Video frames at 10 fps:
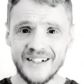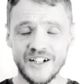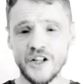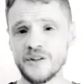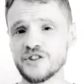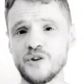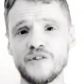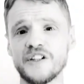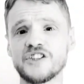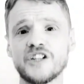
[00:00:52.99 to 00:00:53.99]
I know it's not
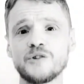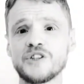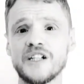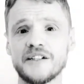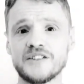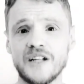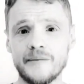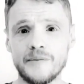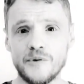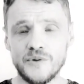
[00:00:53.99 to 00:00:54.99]
very socially
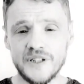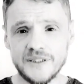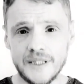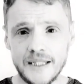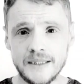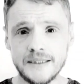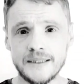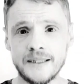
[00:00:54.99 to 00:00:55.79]
acceptable these days.